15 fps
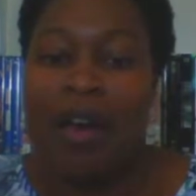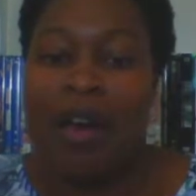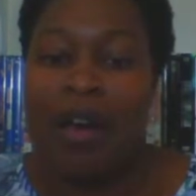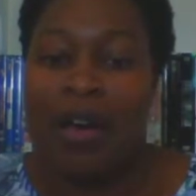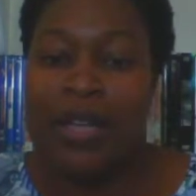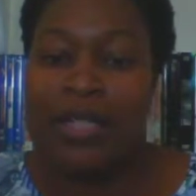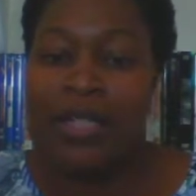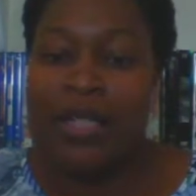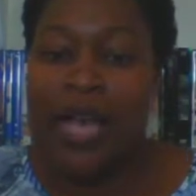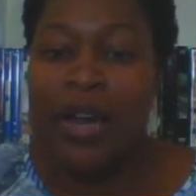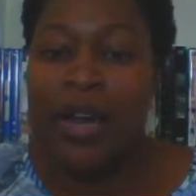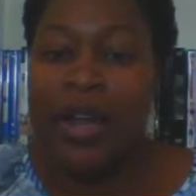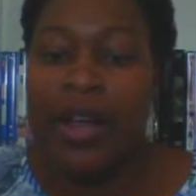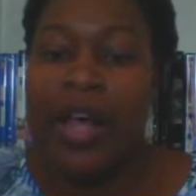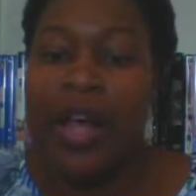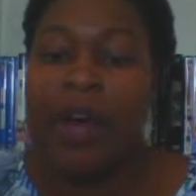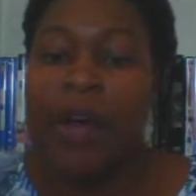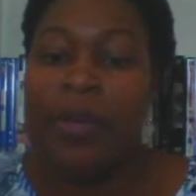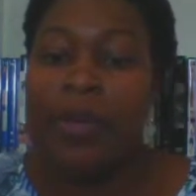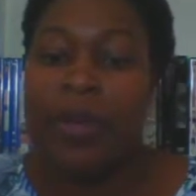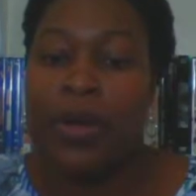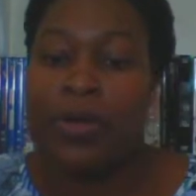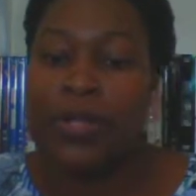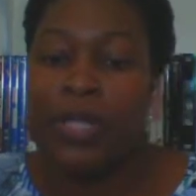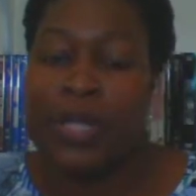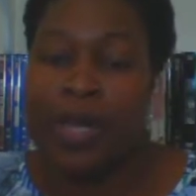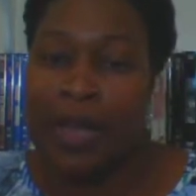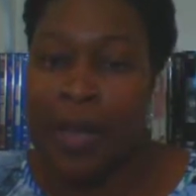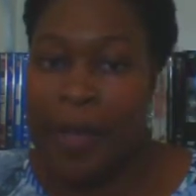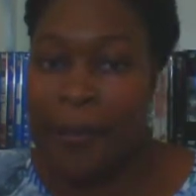On Saturday, I'll be
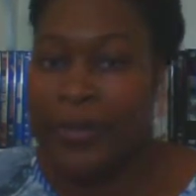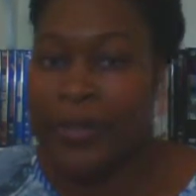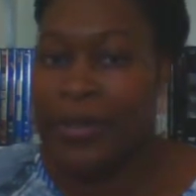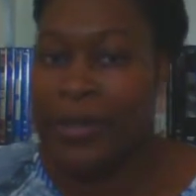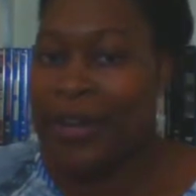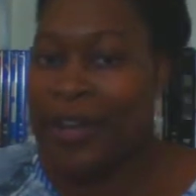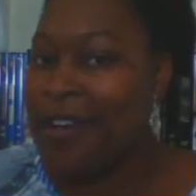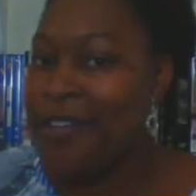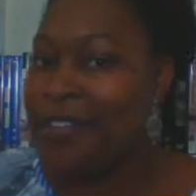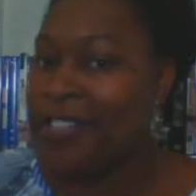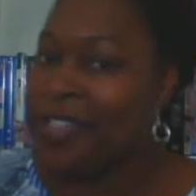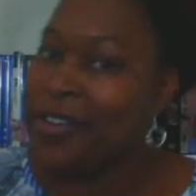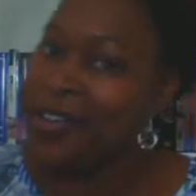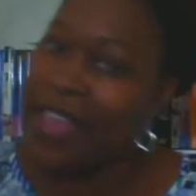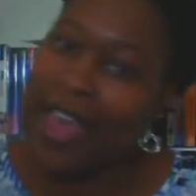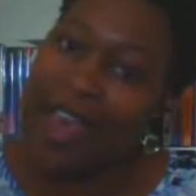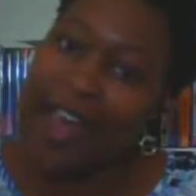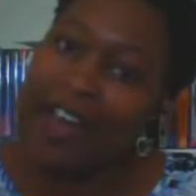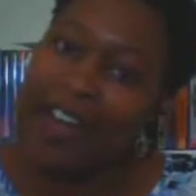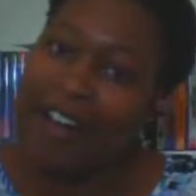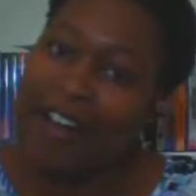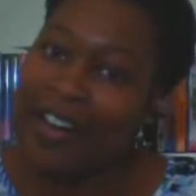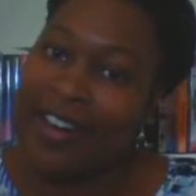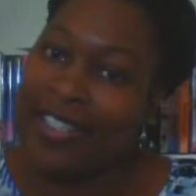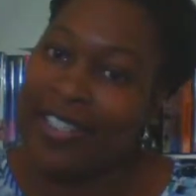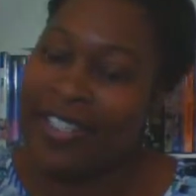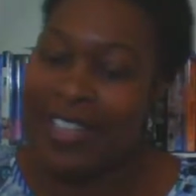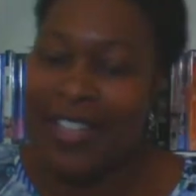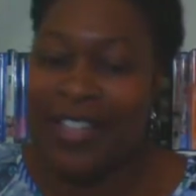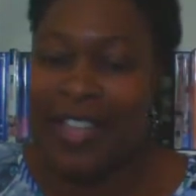posting an episode of So Yeah,
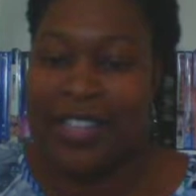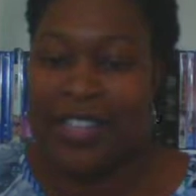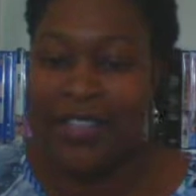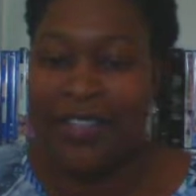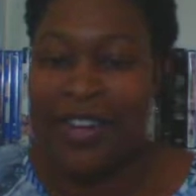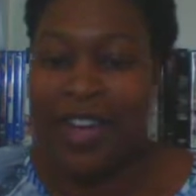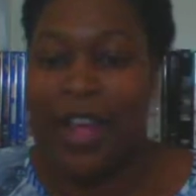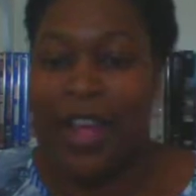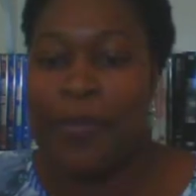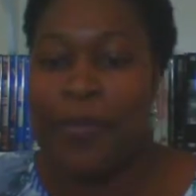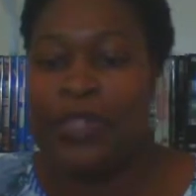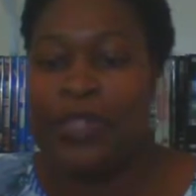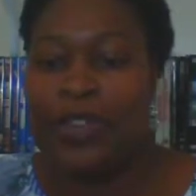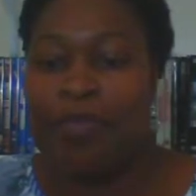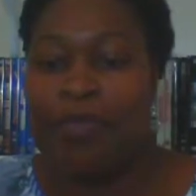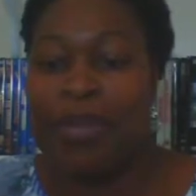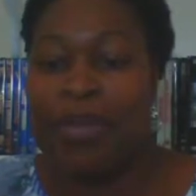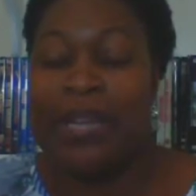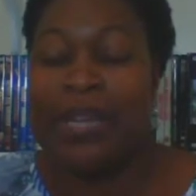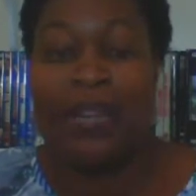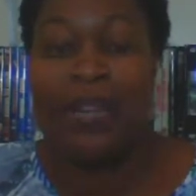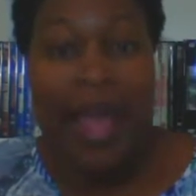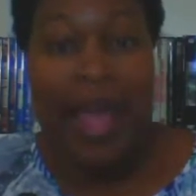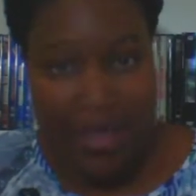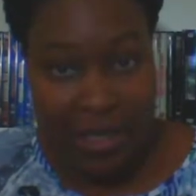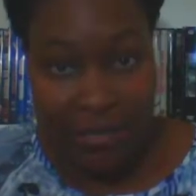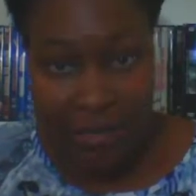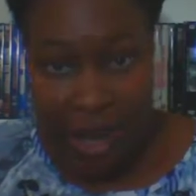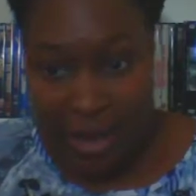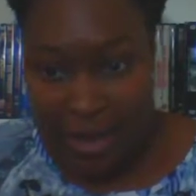Cards, and that's a funny episode. But
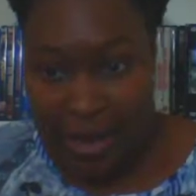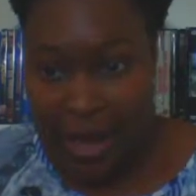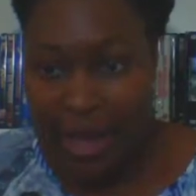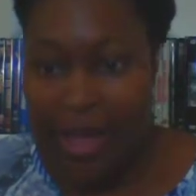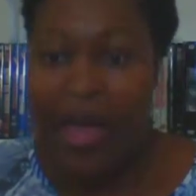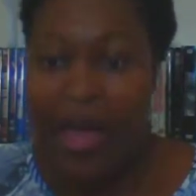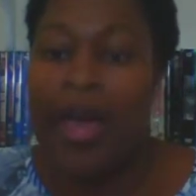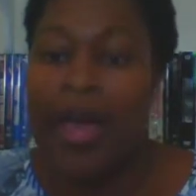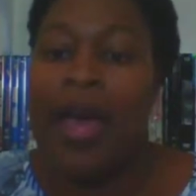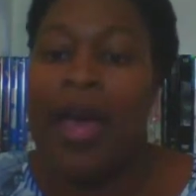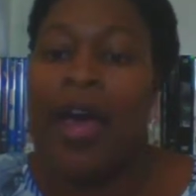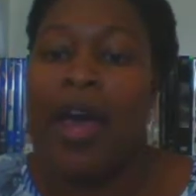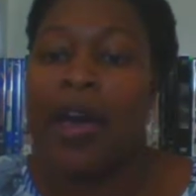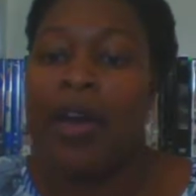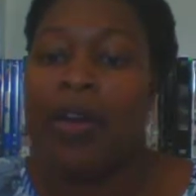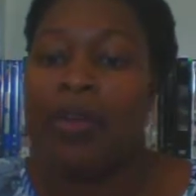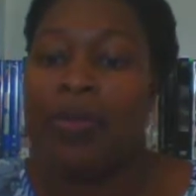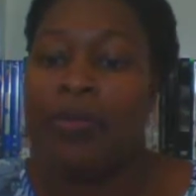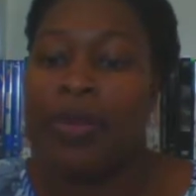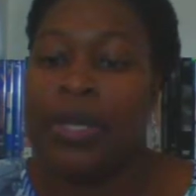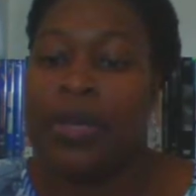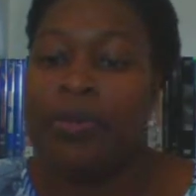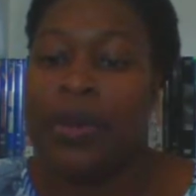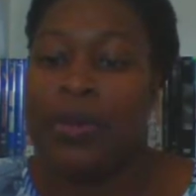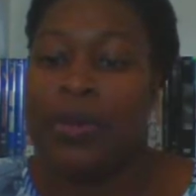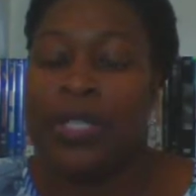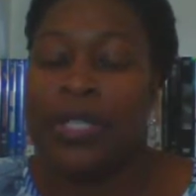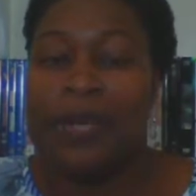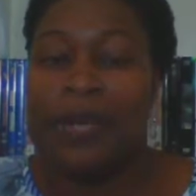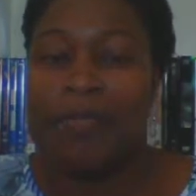next Monday, I'll be
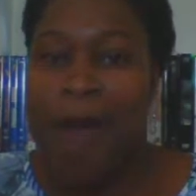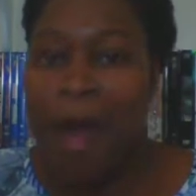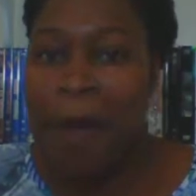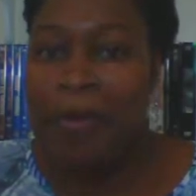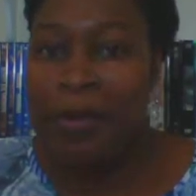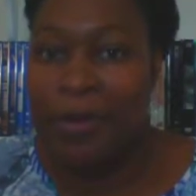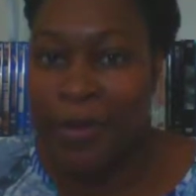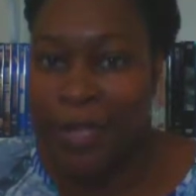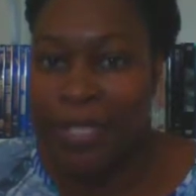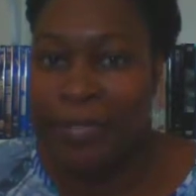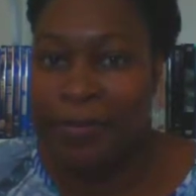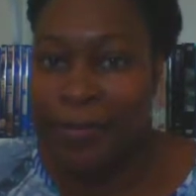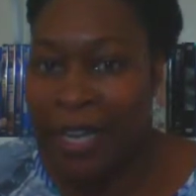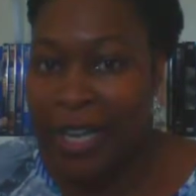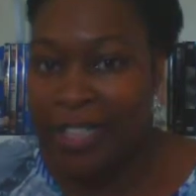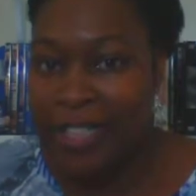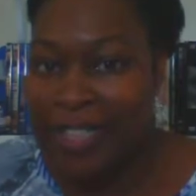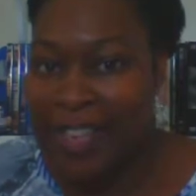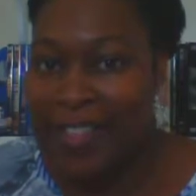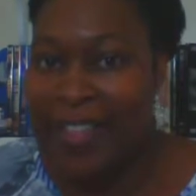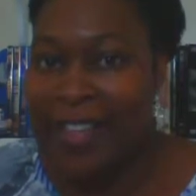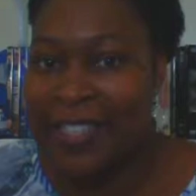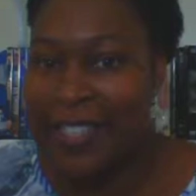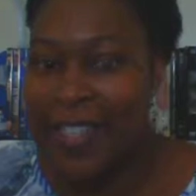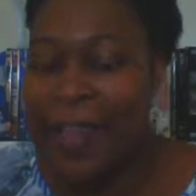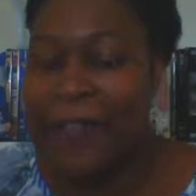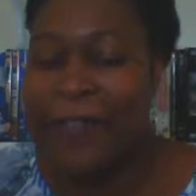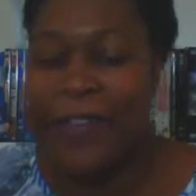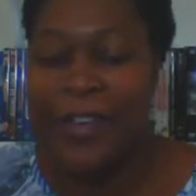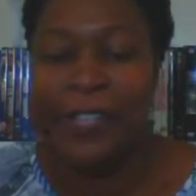posting Pop Quiz Pressure, and that's a
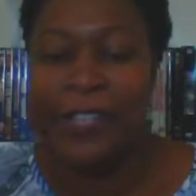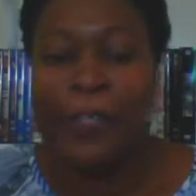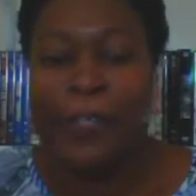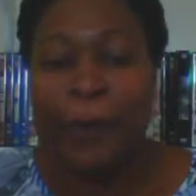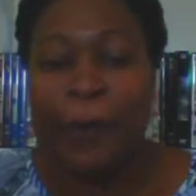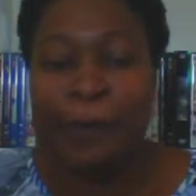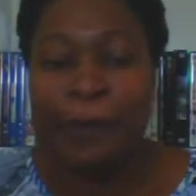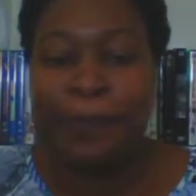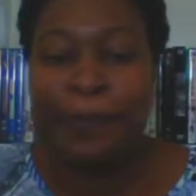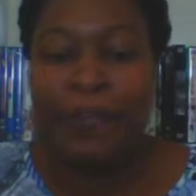lot of fun too.